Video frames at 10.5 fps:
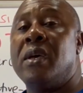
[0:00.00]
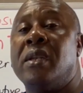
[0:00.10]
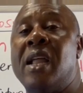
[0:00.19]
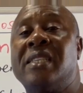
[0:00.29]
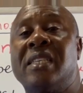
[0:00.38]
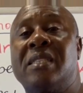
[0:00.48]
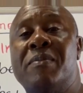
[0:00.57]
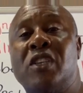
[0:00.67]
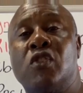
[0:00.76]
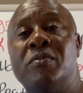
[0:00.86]
nurses
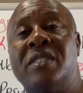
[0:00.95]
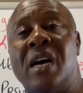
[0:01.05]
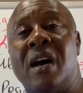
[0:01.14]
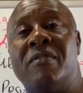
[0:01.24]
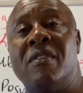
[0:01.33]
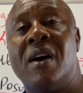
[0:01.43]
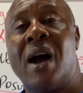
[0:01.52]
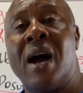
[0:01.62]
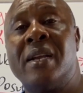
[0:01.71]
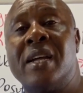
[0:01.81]
must observe
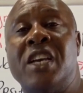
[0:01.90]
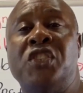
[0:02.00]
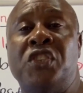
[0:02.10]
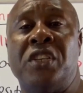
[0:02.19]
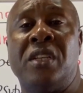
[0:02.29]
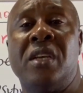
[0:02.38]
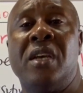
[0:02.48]
hand hygiene.